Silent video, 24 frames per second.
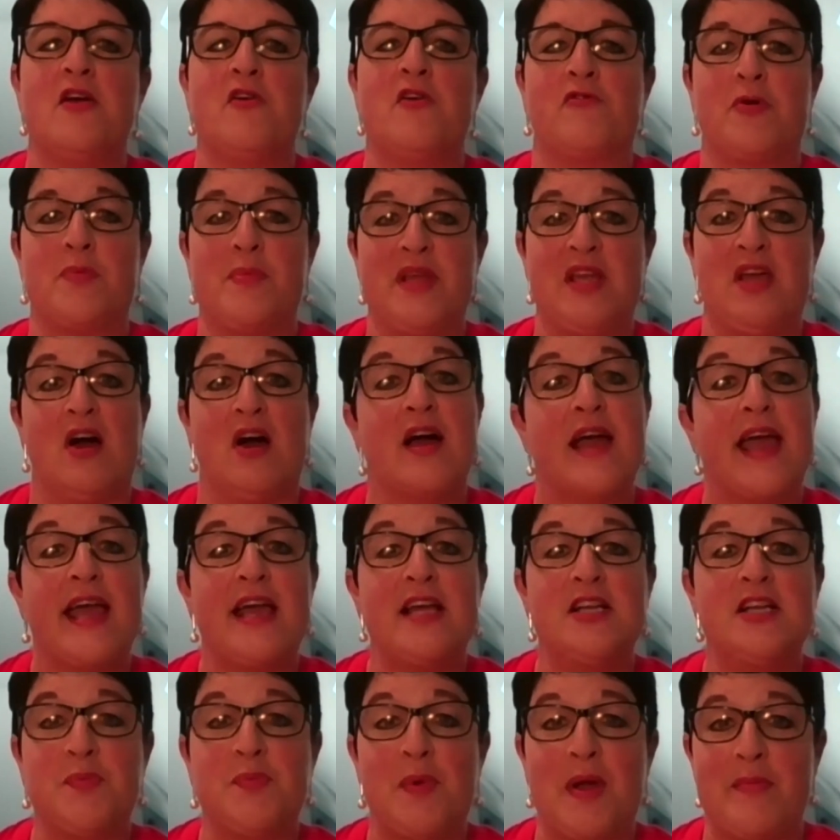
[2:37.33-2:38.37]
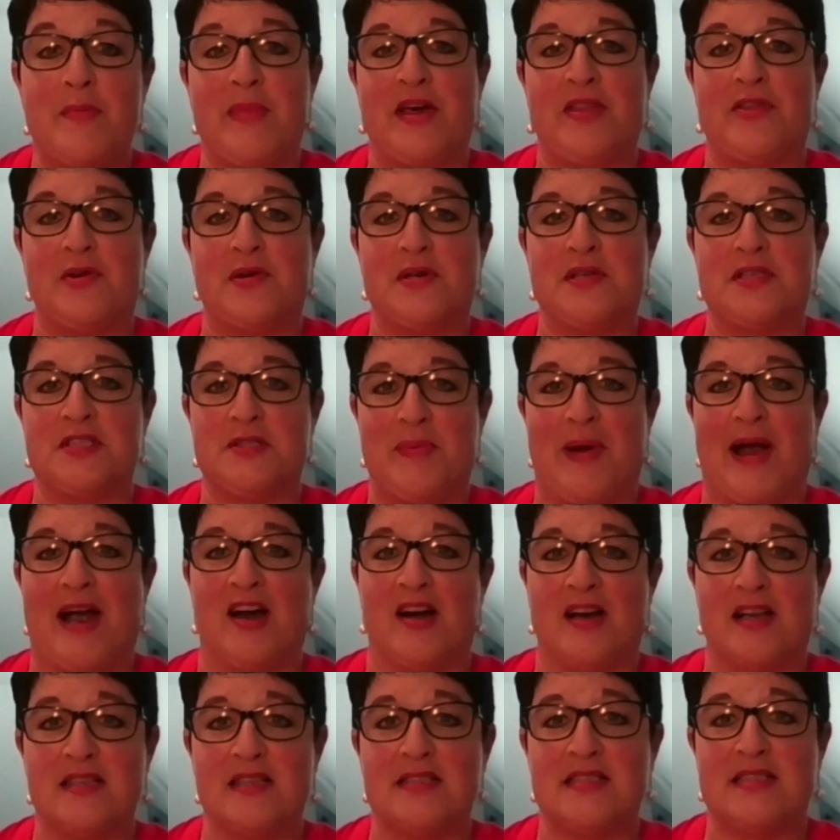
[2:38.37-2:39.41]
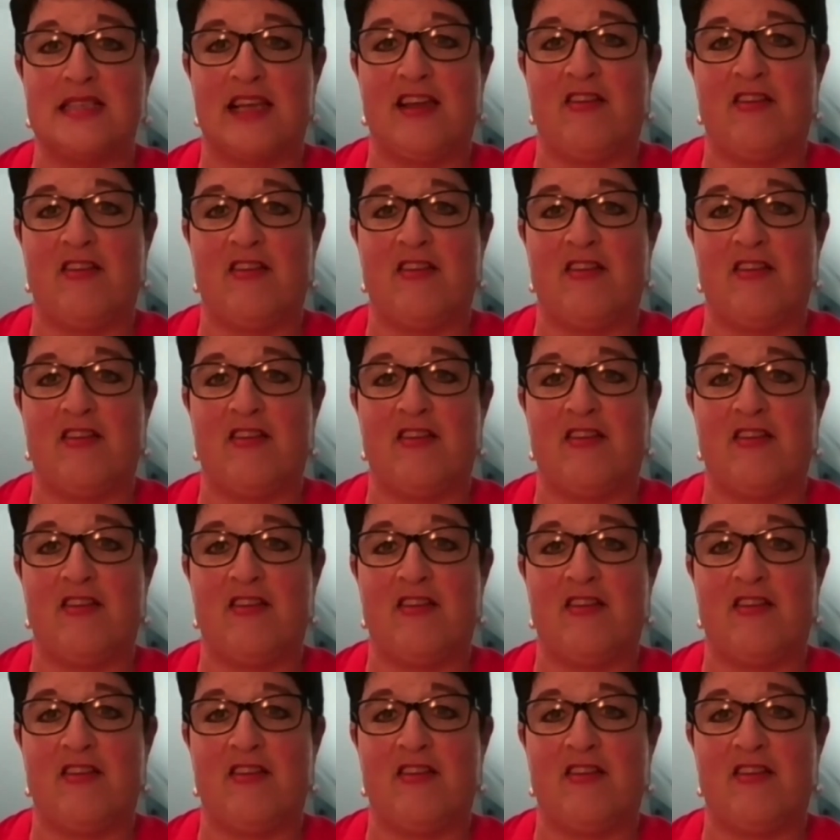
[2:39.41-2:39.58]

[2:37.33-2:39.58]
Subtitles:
From a young age, my mother inspired us to